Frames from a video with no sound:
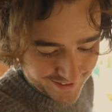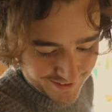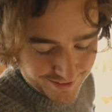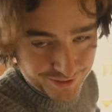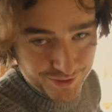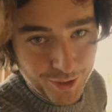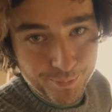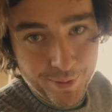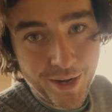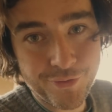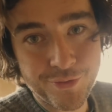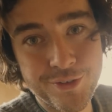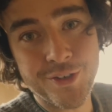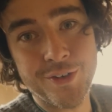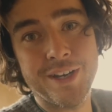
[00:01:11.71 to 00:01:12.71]
Just got back
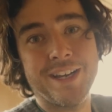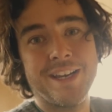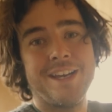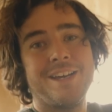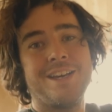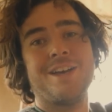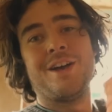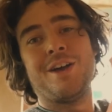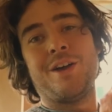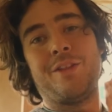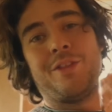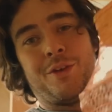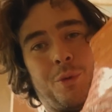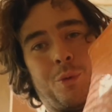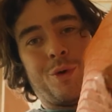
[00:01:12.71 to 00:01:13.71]
from doing
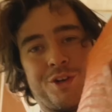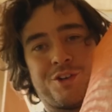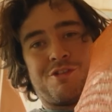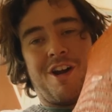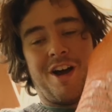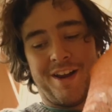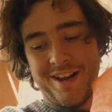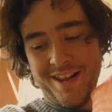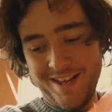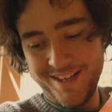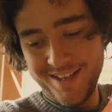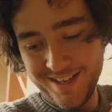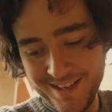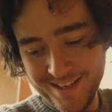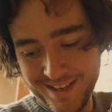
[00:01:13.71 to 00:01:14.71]
the wood run
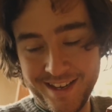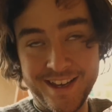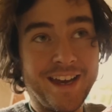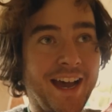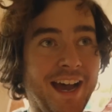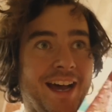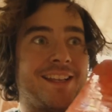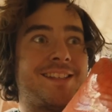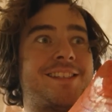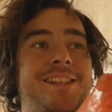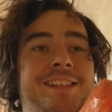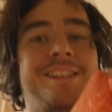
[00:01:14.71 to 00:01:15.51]
and